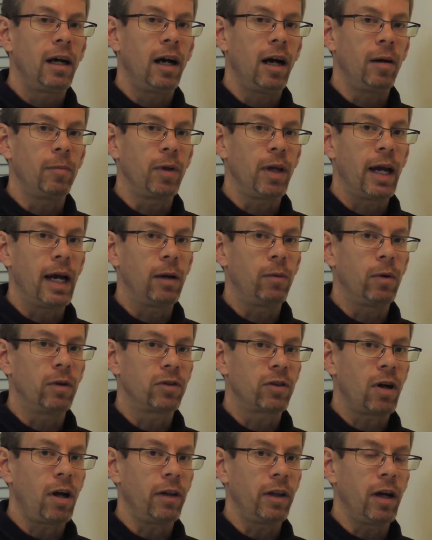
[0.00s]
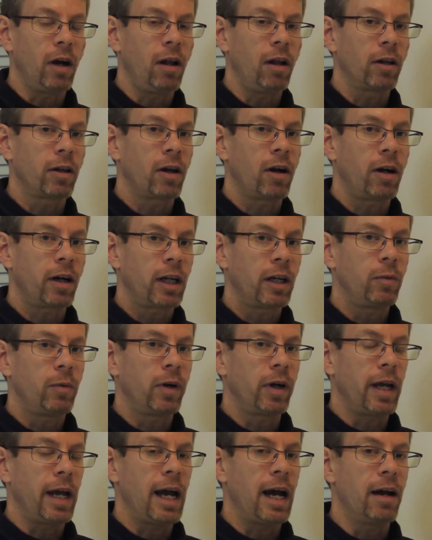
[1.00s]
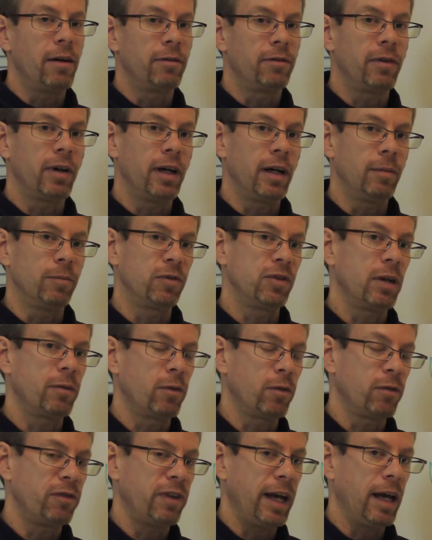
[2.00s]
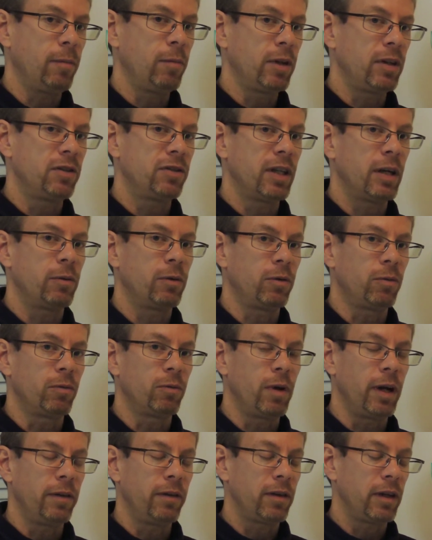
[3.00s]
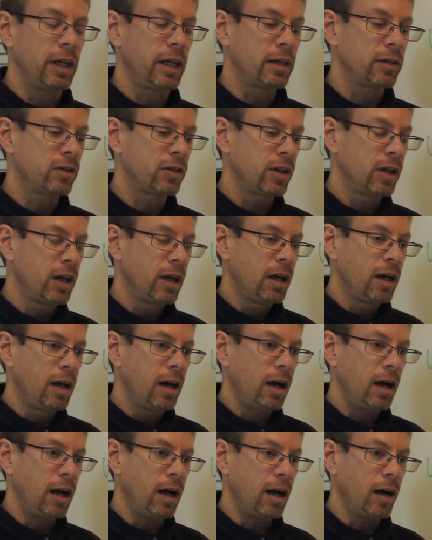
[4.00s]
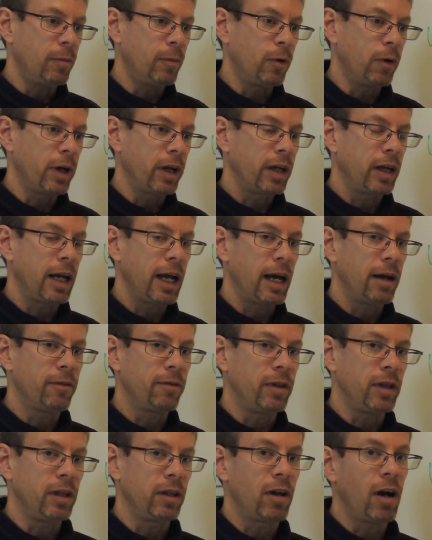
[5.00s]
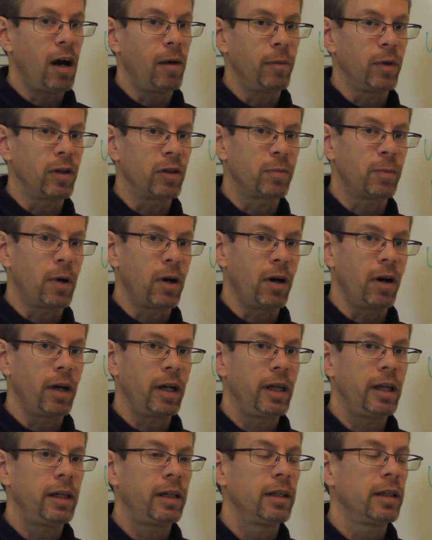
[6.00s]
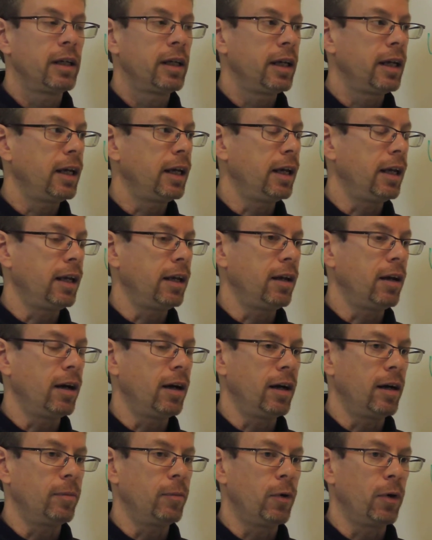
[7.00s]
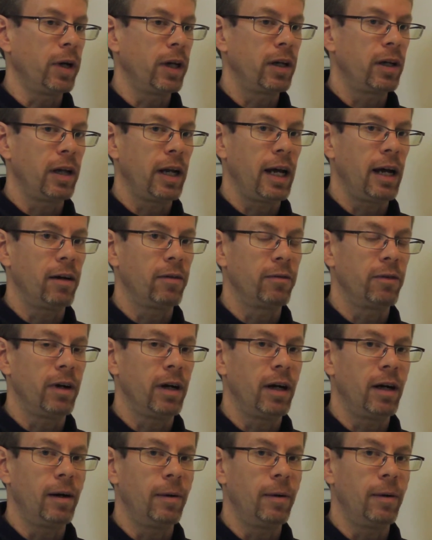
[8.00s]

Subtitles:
You had what's called the oligarchy, where you have several families that will run things, or you can have the Communist Party, and or you could have